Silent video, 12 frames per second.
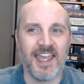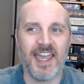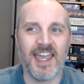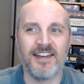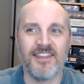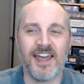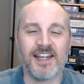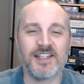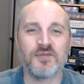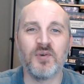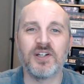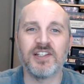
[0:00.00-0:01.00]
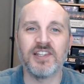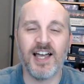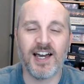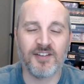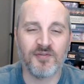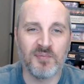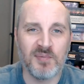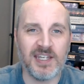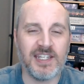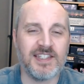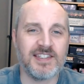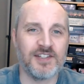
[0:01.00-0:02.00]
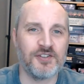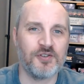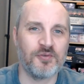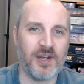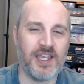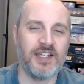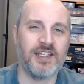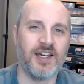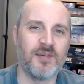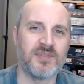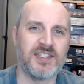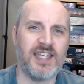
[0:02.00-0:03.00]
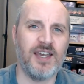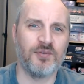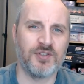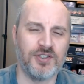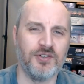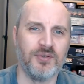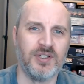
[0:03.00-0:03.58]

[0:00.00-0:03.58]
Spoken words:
And that is what a lot of minis and terrain comes down to.